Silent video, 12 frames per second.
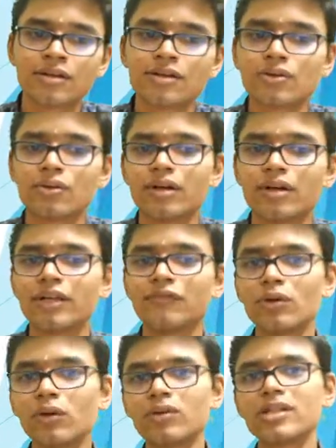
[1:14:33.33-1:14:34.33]
So if
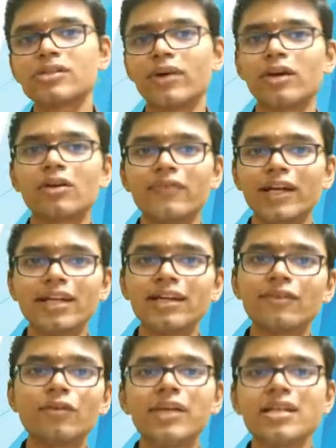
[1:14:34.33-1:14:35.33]
you know the square of 18, it
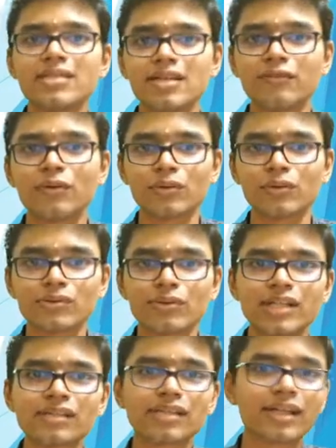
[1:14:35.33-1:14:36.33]
would be easier for you. So
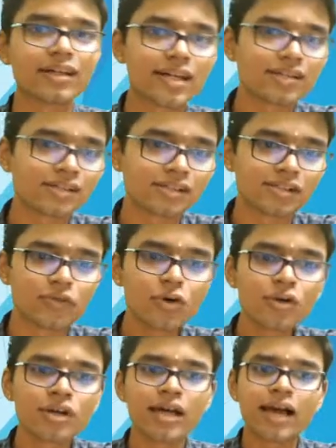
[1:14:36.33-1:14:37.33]
it is
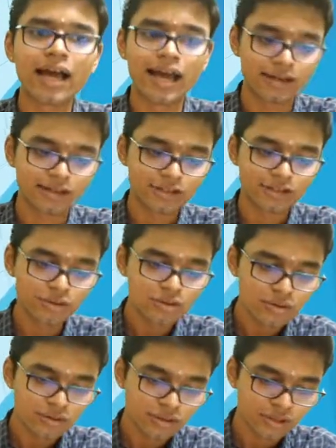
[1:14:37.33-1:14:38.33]
364 and
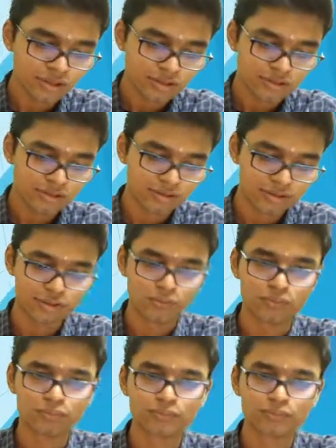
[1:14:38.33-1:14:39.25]
into 2.